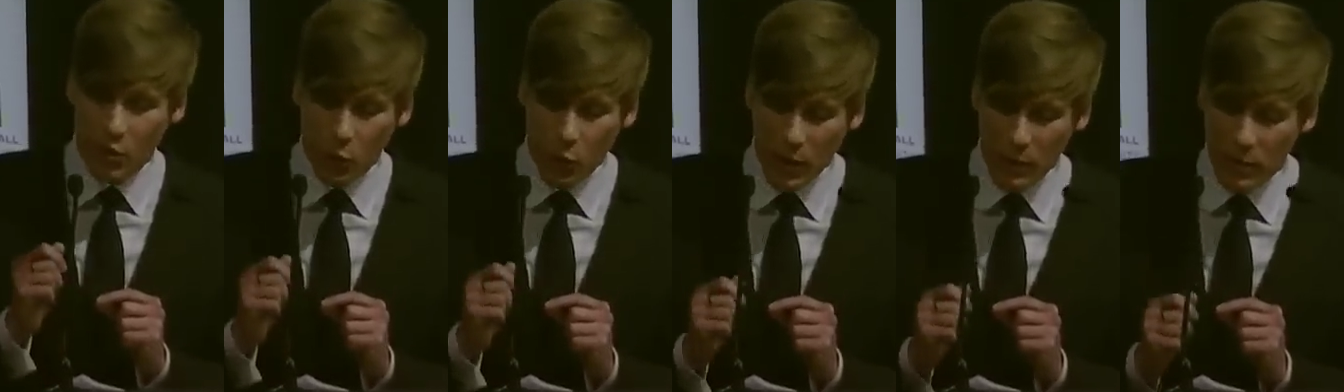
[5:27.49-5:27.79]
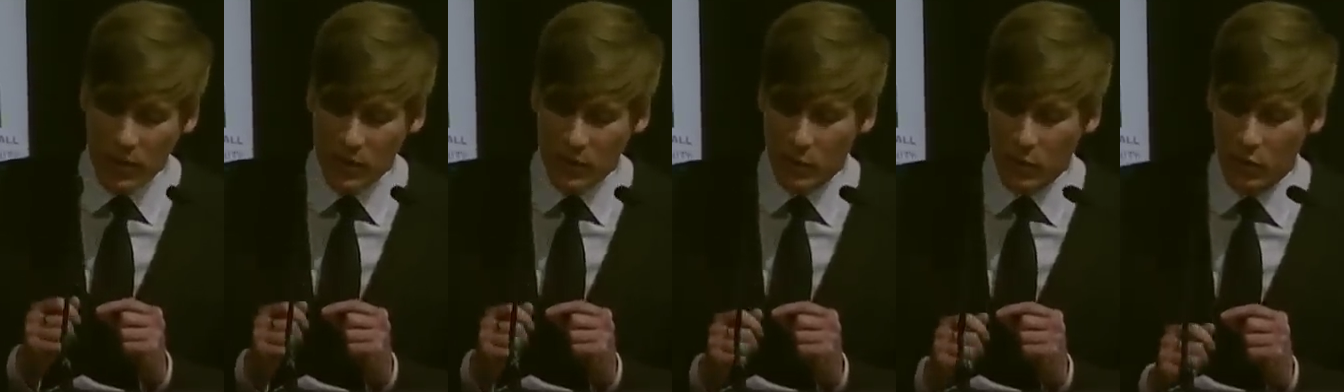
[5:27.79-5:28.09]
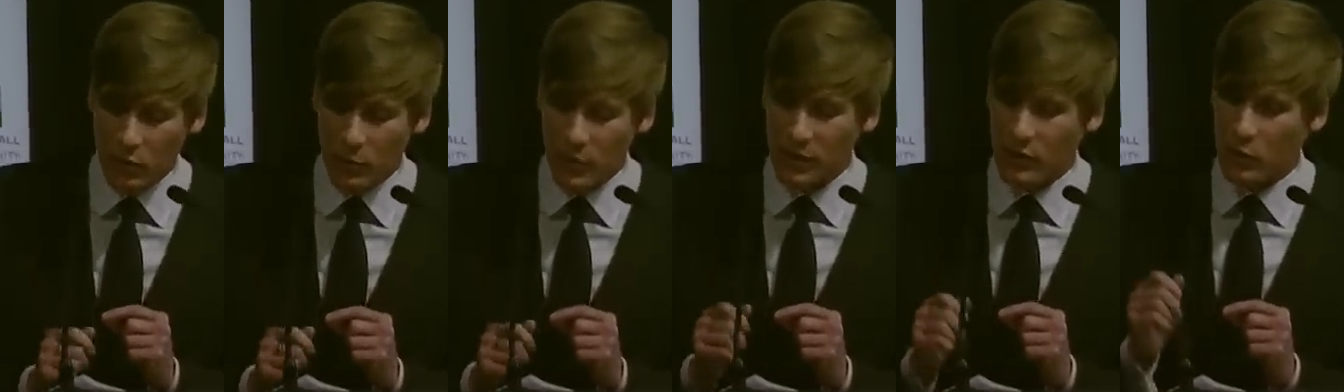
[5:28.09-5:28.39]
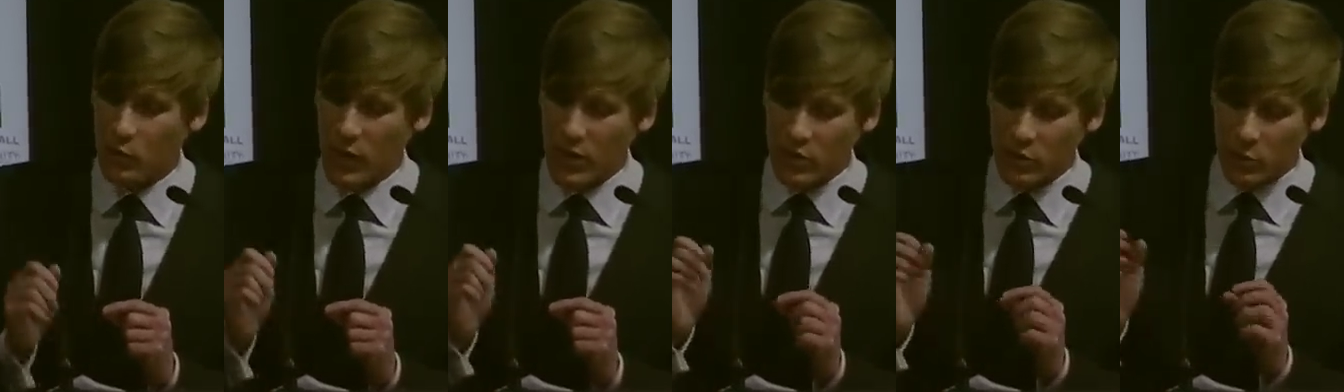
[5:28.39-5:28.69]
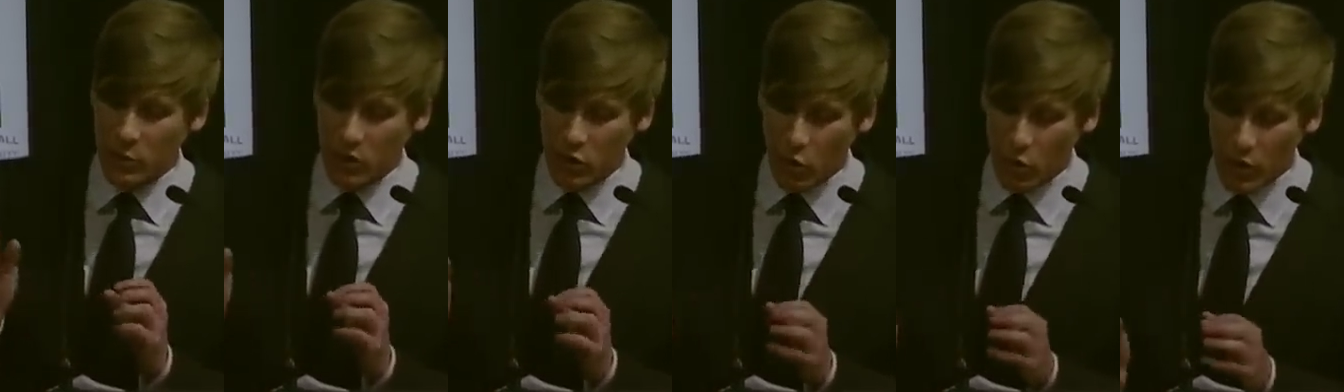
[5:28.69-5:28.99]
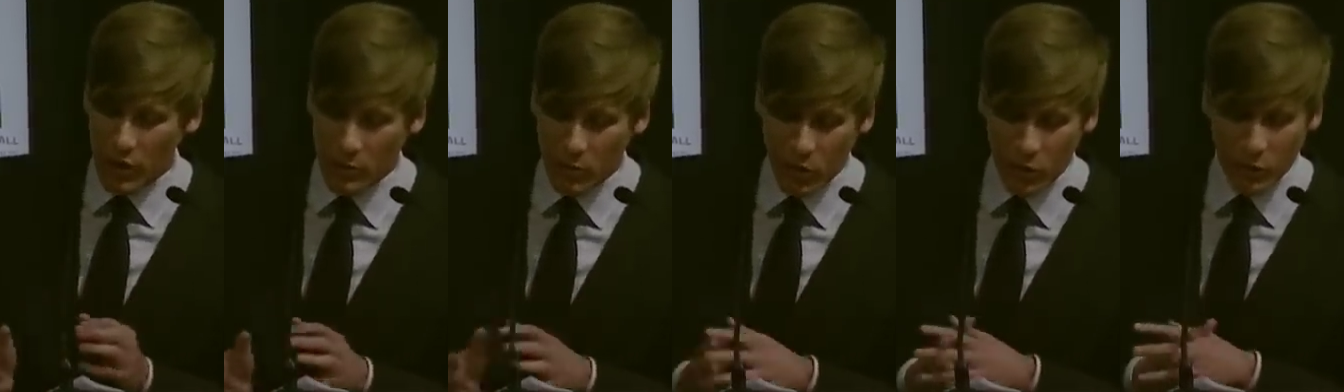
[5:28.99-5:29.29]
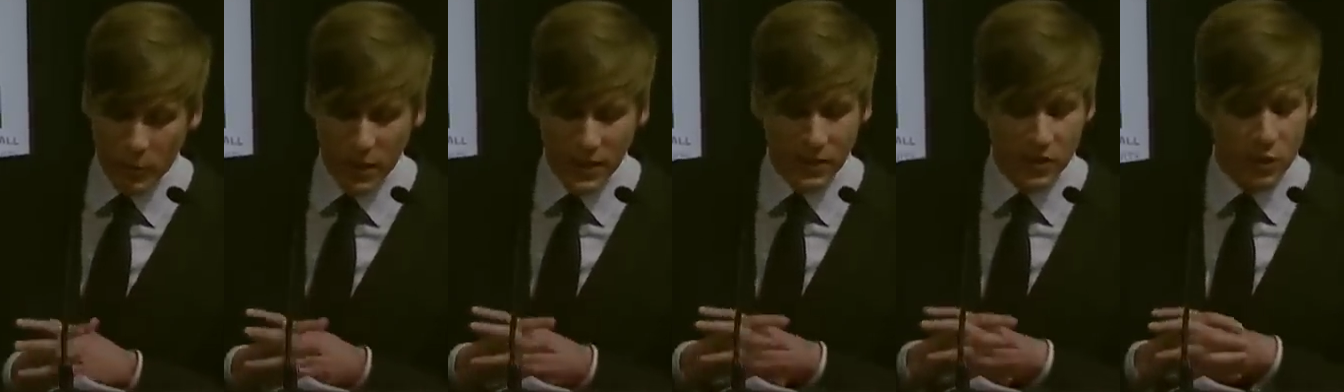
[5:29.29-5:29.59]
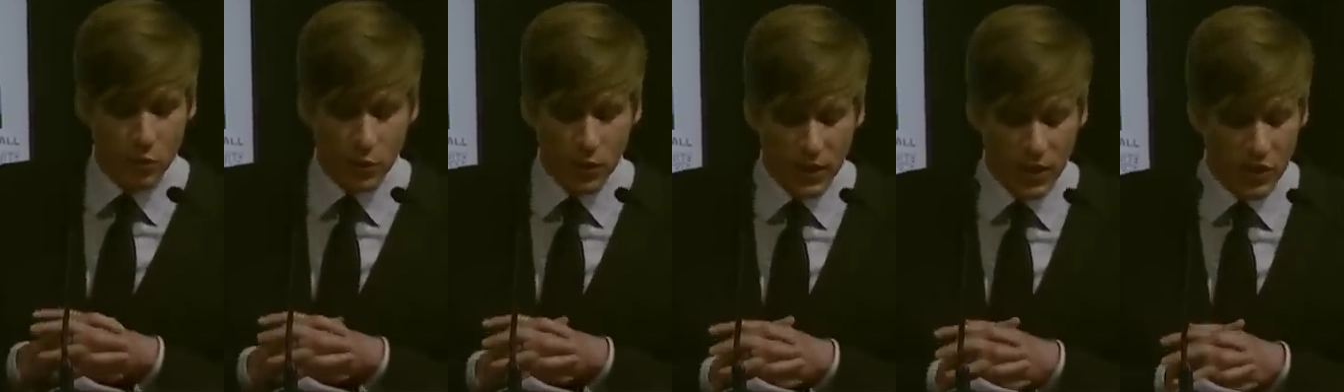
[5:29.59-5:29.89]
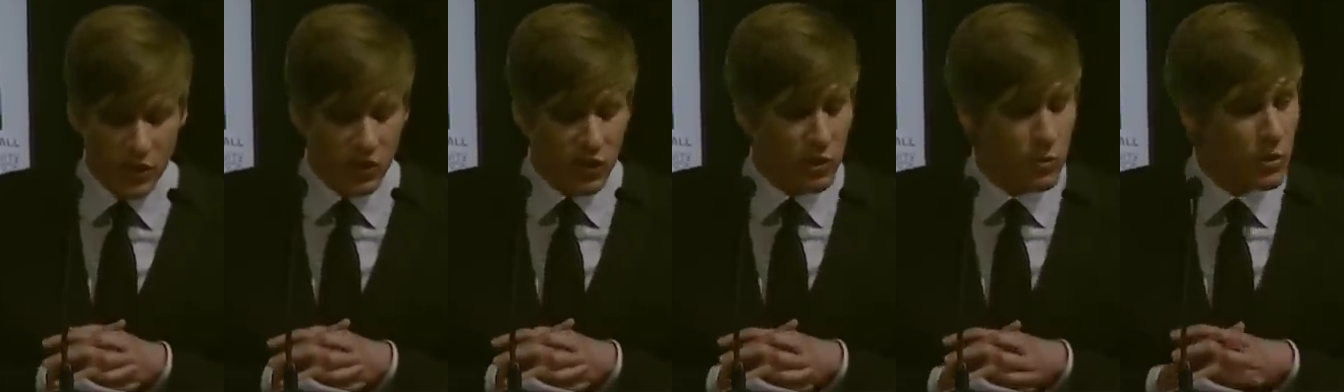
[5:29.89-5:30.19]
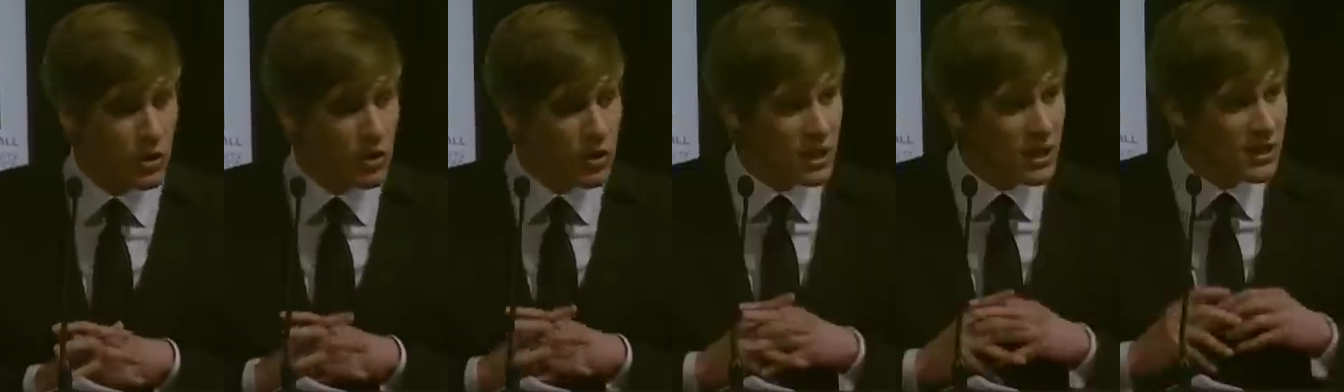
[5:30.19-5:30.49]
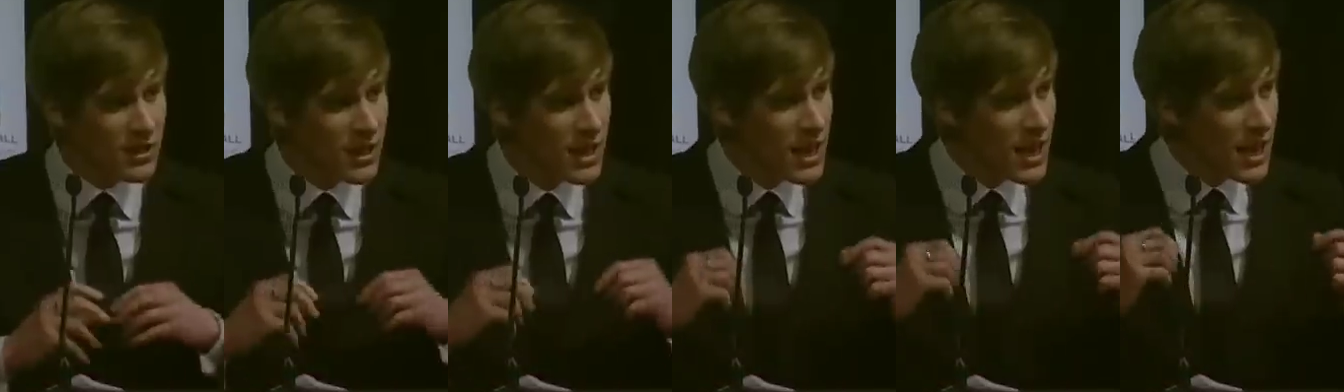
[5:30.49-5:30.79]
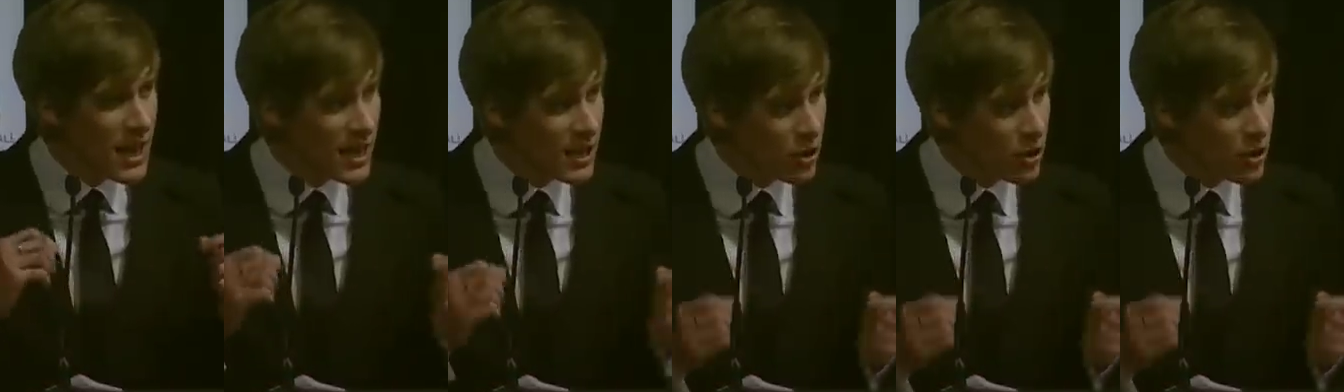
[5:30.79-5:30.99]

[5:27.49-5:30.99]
the women's movement, the racial minority movements, the religious communities,